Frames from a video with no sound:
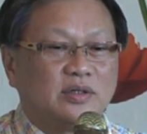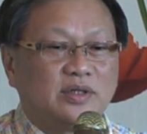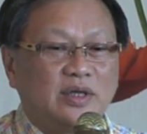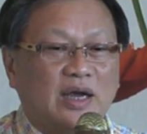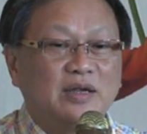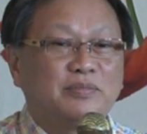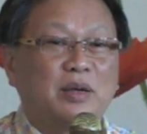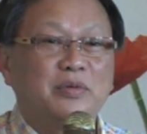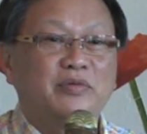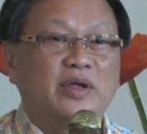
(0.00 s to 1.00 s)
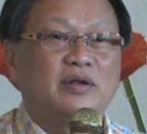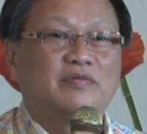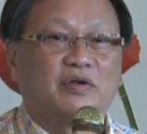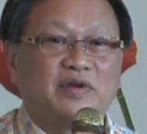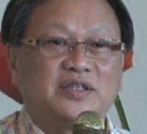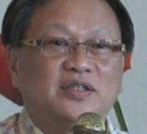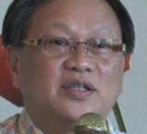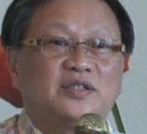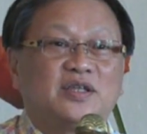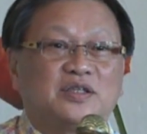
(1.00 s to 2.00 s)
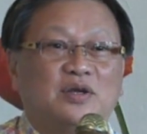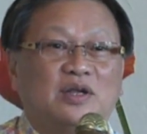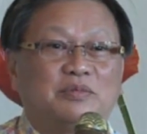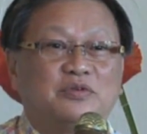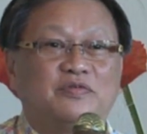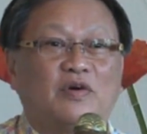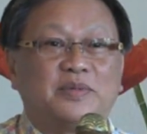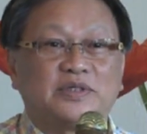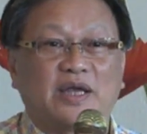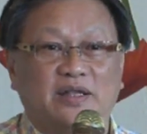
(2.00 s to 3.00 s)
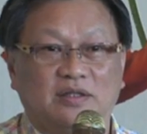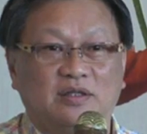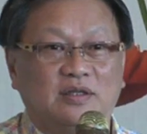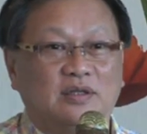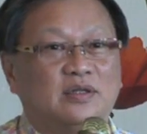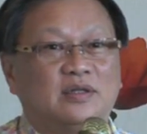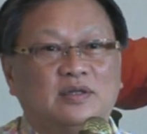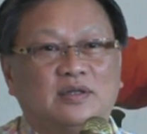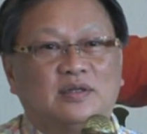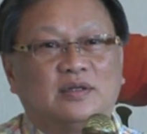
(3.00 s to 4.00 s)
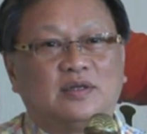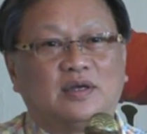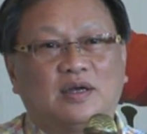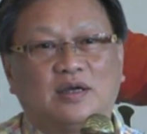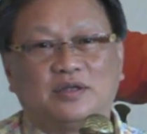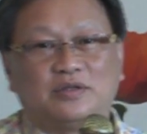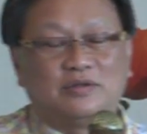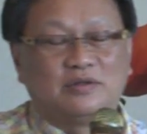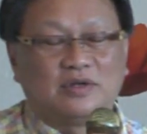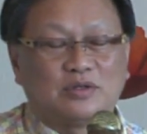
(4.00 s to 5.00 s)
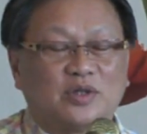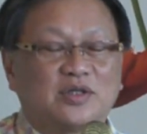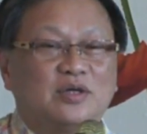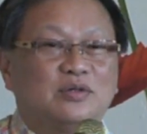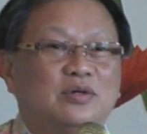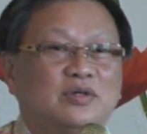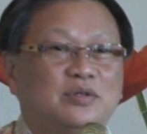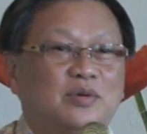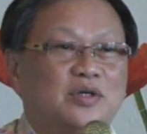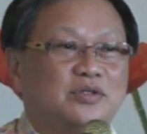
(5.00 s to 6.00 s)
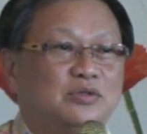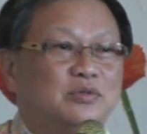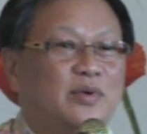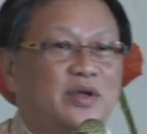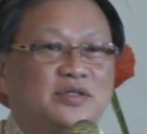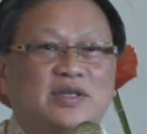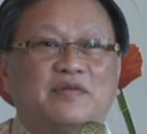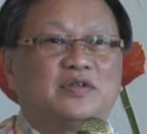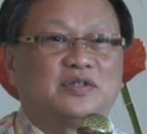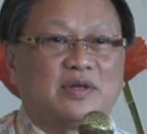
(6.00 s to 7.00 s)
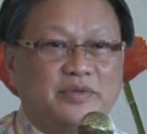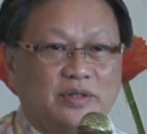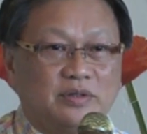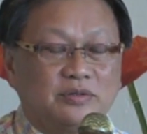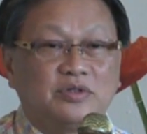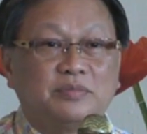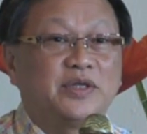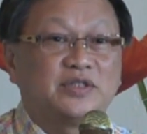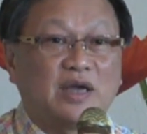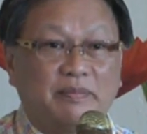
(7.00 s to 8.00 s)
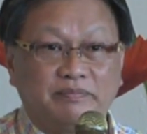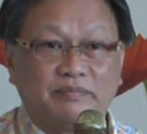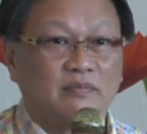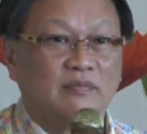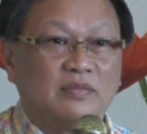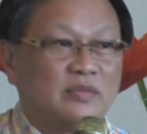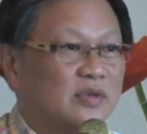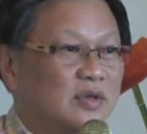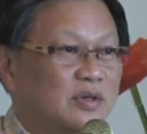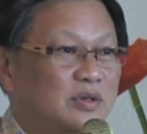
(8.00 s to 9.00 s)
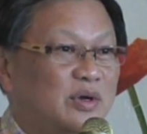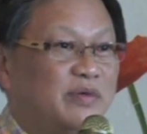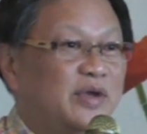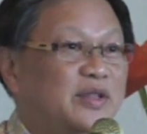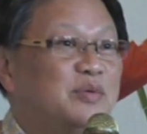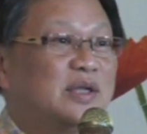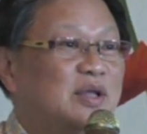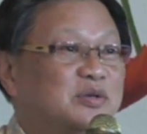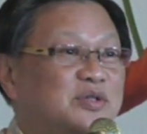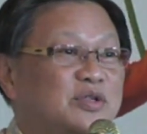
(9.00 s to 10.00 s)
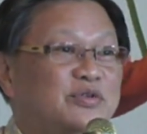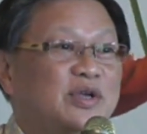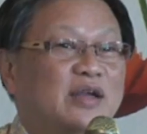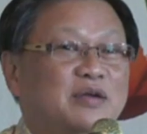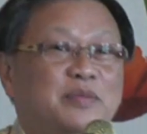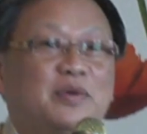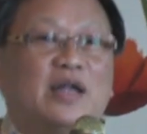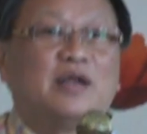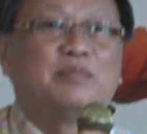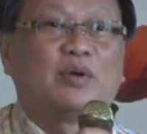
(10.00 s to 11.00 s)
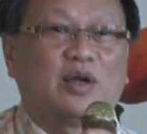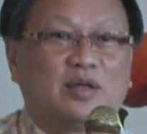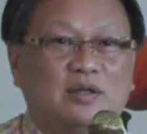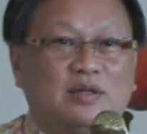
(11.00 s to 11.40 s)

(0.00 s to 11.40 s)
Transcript: The unemployment rate for residents has gone up to 4%. A quarter ago, it was 2.7 or something. So it's a big jump. You have 81,300 people unemployed.